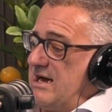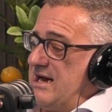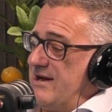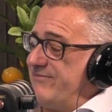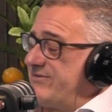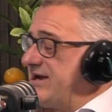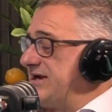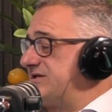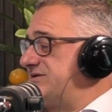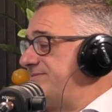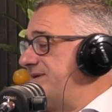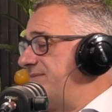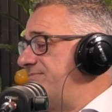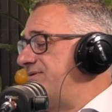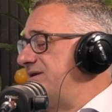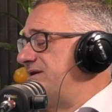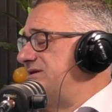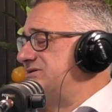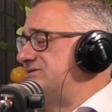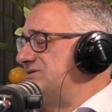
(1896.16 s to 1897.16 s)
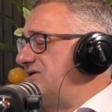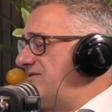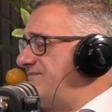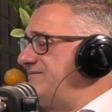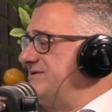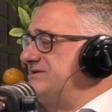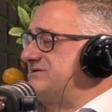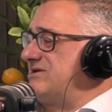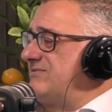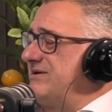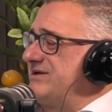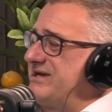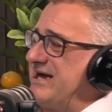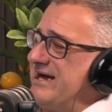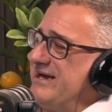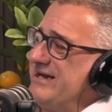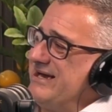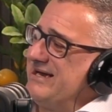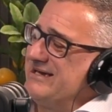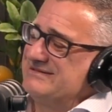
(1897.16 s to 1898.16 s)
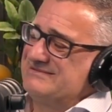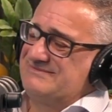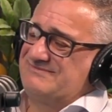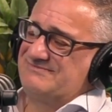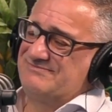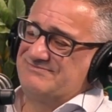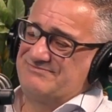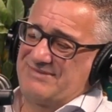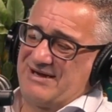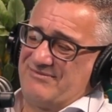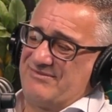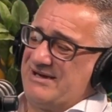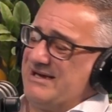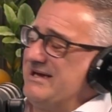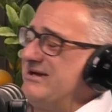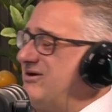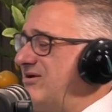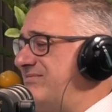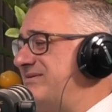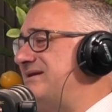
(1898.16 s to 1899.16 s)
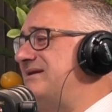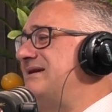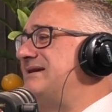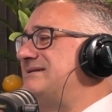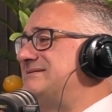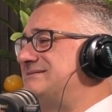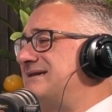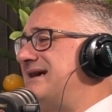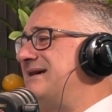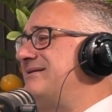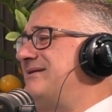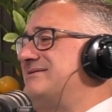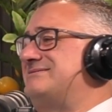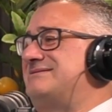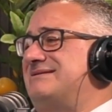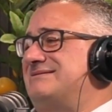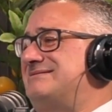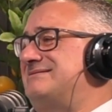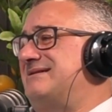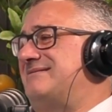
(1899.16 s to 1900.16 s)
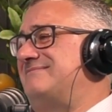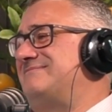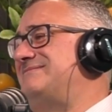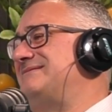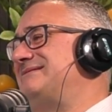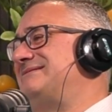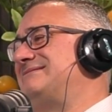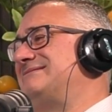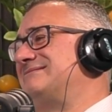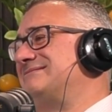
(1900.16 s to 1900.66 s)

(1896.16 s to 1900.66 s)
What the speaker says: Even down to the MP's office, I went down there, apparently he got me nicked saying I said something.